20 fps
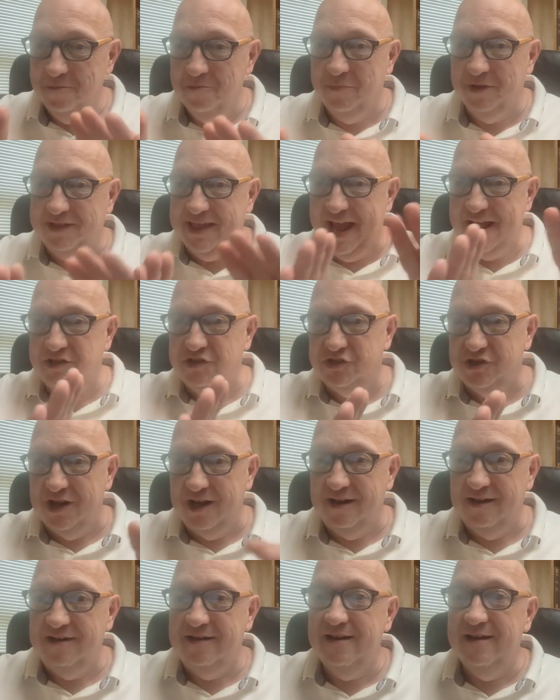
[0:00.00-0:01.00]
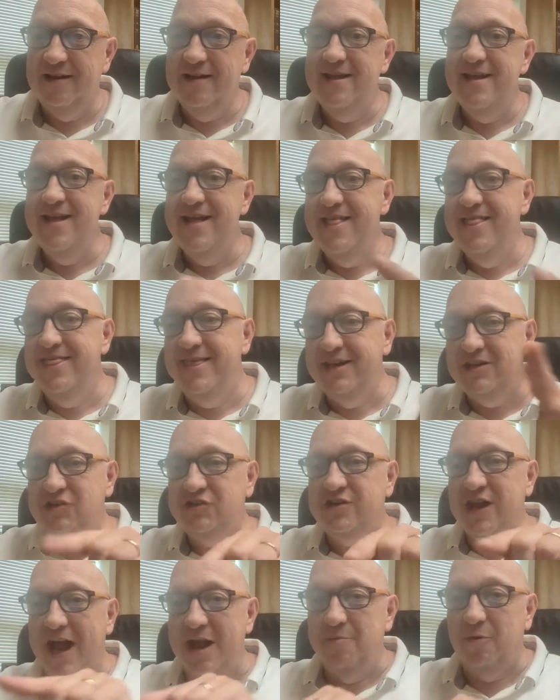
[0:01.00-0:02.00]
But that said, this
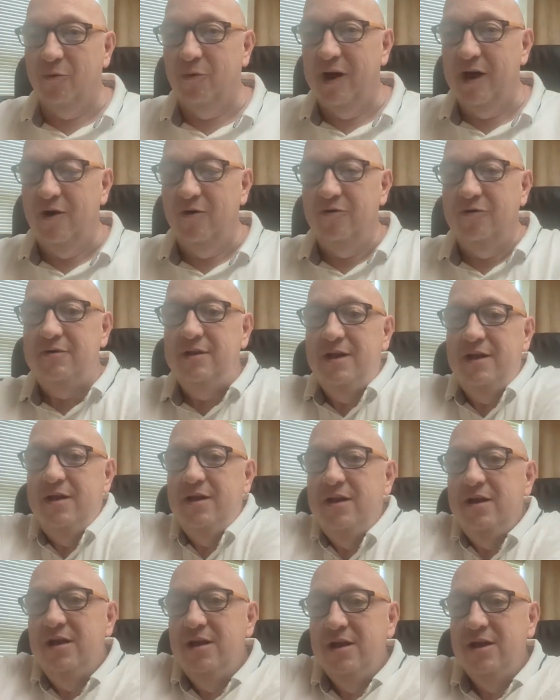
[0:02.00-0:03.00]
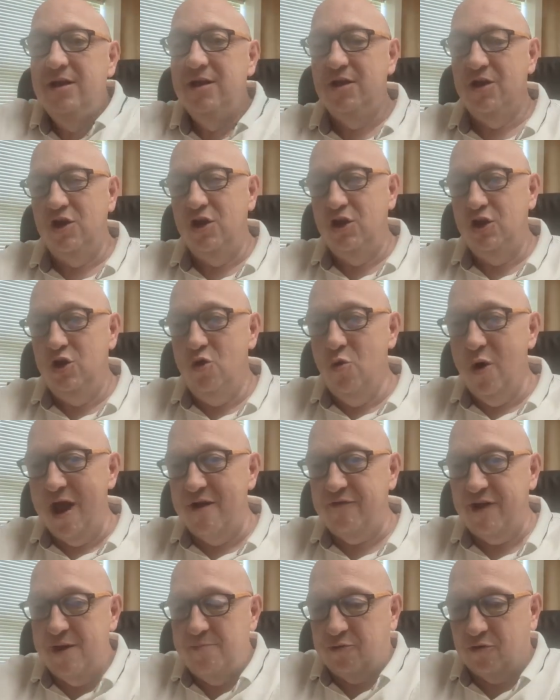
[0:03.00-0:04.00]
time around, you
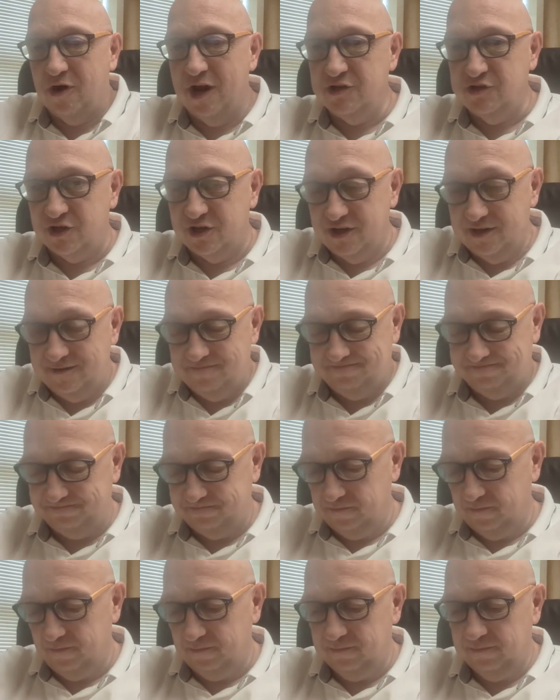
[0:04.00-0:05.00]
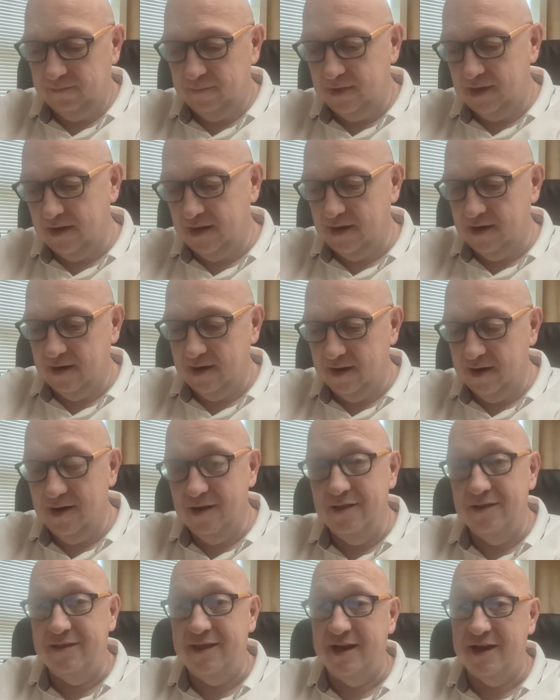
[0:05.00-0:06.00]
have a president
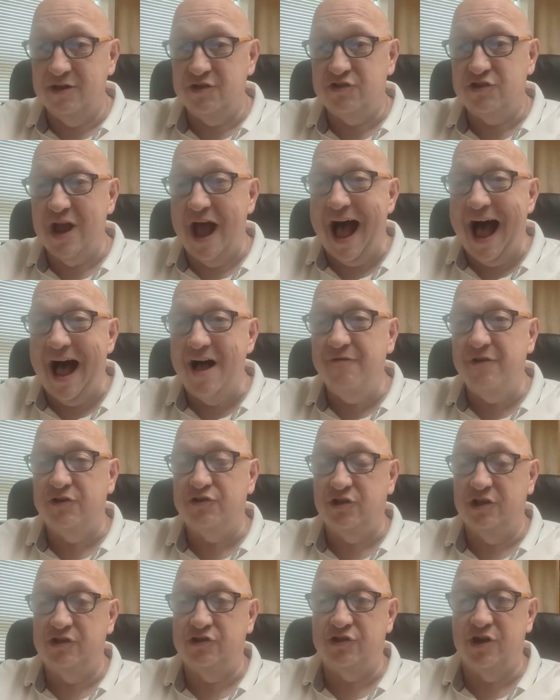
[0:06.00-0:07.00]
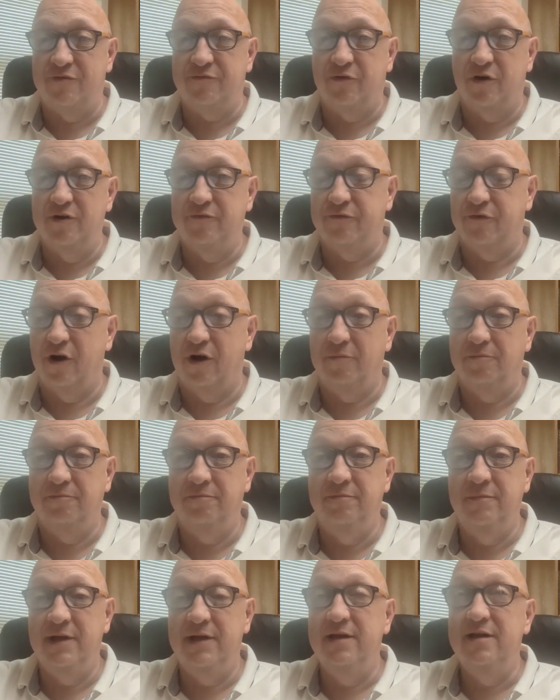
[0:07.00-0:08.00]
that is obviously suffering
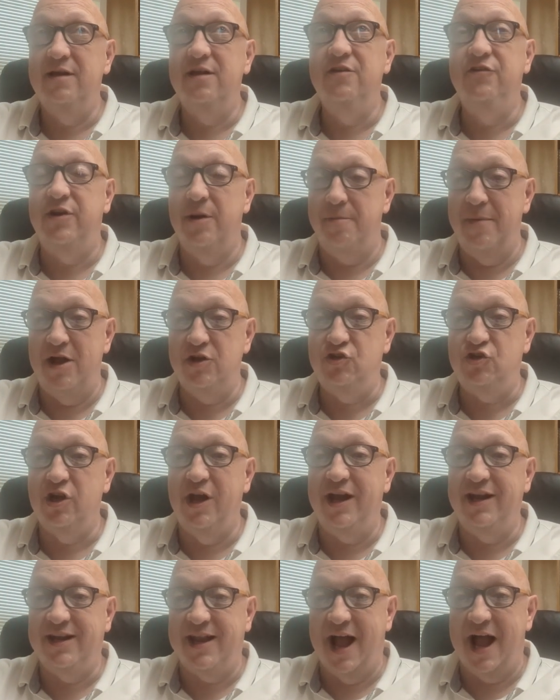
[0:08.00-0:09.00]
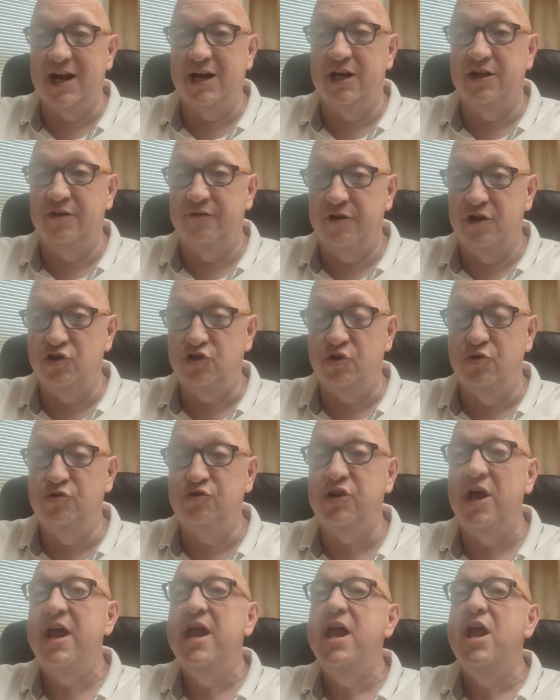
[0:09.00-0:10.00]
from dementia and cognitive
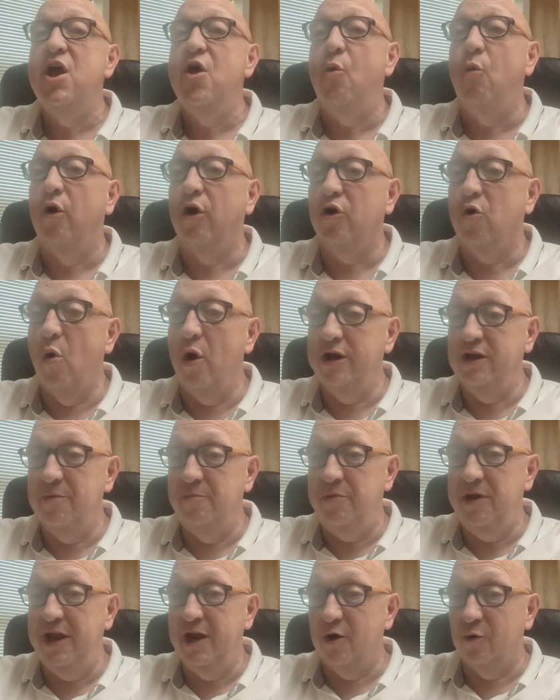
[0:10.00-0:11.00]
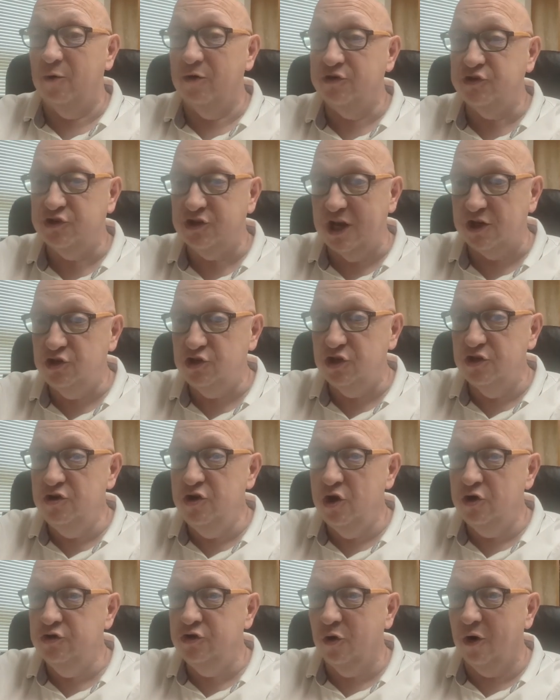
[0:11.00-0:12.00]
issues. We're going to be in a
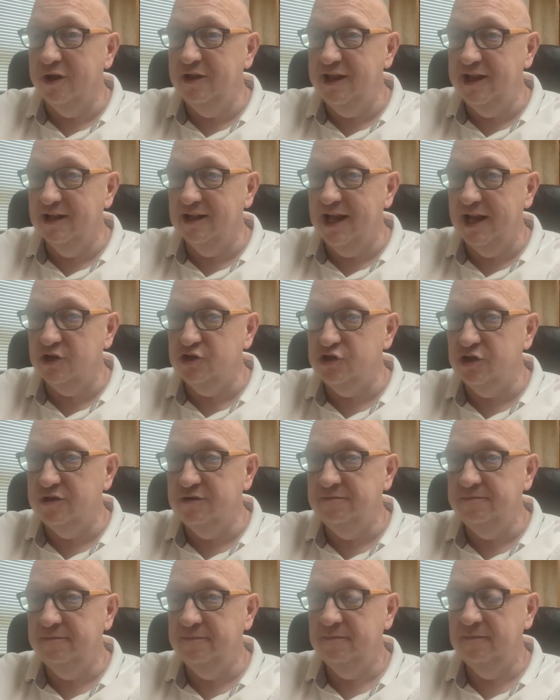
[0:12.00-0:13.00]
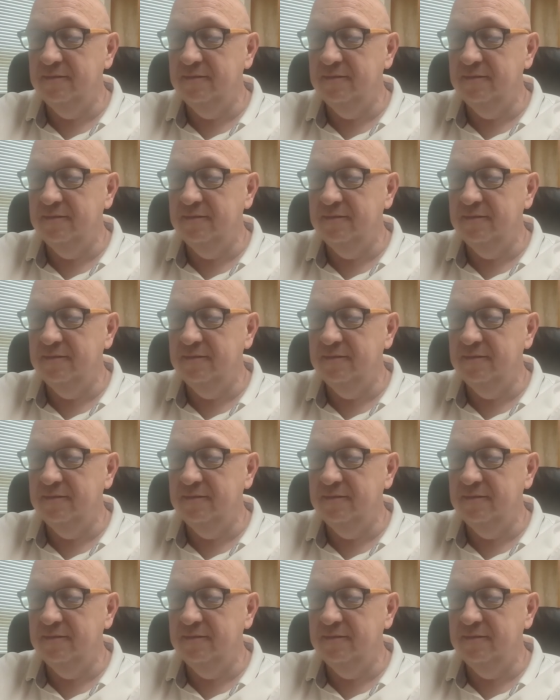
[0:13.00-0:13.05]
recession during the election.